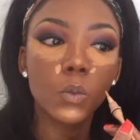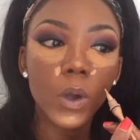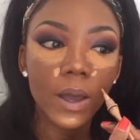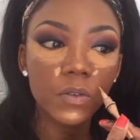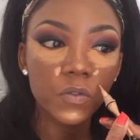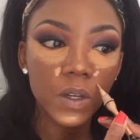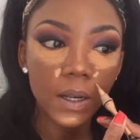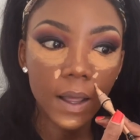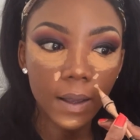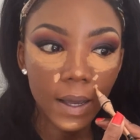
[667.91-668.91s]
where I
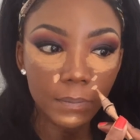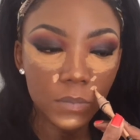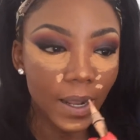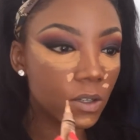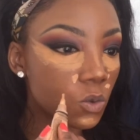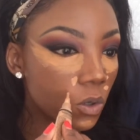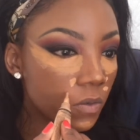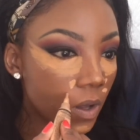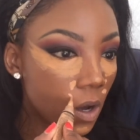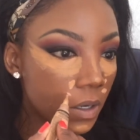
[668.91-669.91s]
feel like I'm like sort
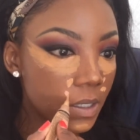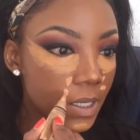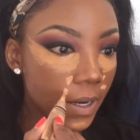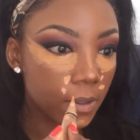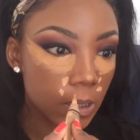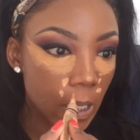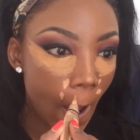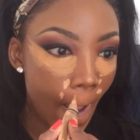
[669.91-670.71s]
of, I got a dent.